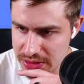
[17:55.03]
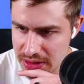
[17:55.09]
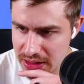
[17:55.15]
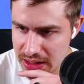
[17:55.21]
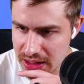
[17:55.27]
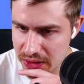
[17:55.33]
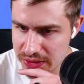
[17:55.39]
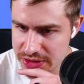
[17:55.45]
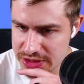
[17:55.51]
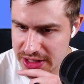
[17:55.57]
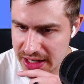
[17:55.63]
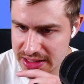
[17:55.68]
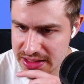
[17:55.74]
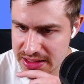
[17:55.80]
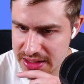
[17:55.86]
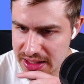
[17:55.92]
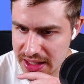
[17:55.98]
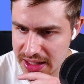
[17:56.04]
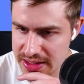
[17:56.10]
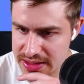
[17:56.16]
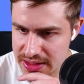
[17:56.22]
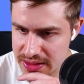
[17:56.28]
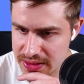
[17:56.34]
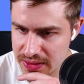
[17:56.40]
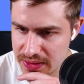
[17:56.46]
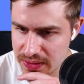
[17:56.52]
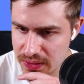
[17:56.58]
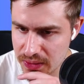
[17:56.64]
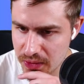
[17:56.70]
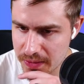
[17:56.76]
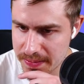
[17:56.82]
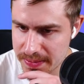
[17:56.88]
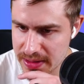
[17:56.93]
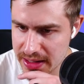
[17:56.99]
I own Jackson and Isaac,
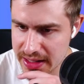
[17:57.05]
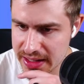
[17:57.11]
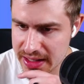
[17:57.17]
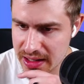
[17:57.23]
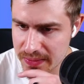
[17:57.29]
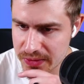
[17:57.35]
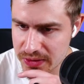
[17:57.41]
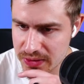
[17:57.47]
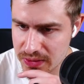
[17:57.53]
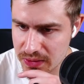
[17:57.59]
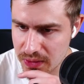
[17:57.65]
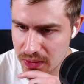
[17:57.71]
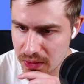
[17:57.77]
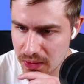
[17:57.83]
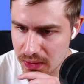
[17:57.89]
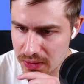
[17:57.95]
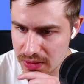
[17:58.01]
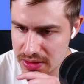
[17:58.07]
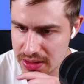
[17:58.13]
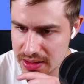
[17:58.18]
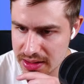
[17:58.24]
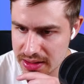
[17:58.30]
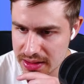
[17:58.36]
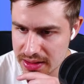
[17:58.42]
or play Gabriel or Horn.